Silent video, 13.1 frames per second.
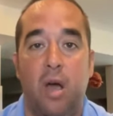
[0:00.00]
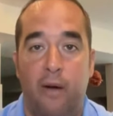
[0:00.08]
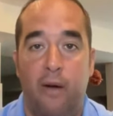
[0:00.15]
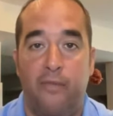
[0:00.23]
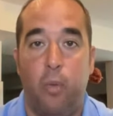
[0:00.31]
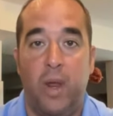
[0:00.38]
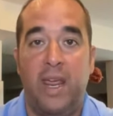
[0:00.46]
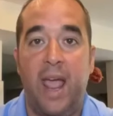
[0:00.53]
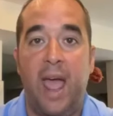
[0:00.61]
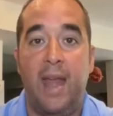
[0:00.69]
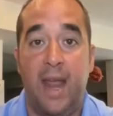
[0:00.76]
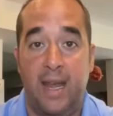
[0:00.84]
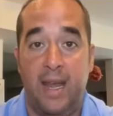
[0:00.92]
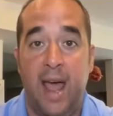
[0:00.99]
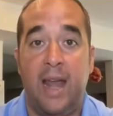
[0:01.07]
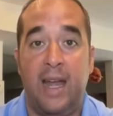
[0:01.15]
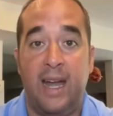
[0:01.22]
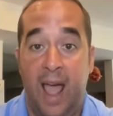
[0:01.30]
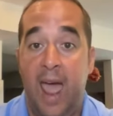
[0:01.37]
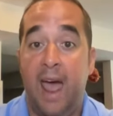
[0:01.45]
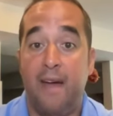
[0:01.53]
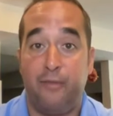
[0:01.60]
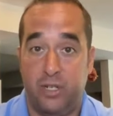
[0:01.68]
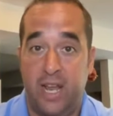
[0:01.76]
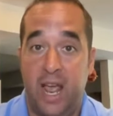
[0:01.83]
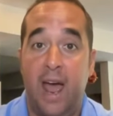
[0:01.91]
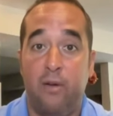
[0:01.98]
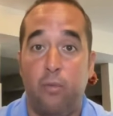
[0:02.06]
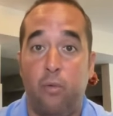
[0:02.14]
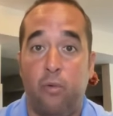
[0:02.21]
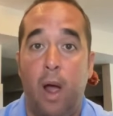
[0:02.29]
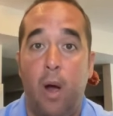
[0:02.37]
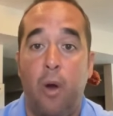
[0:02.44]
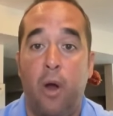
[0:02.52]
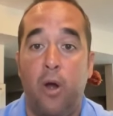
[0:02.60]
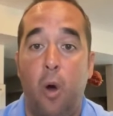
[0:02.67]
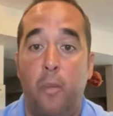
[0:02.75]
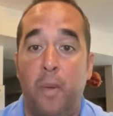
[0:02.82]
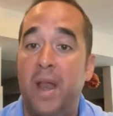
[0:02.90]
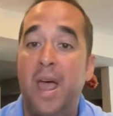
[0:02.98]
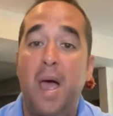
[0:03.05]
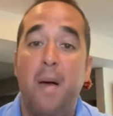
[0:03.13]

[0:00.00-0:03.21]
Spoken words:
of the weekend at 9.5 or 10 around where it opened.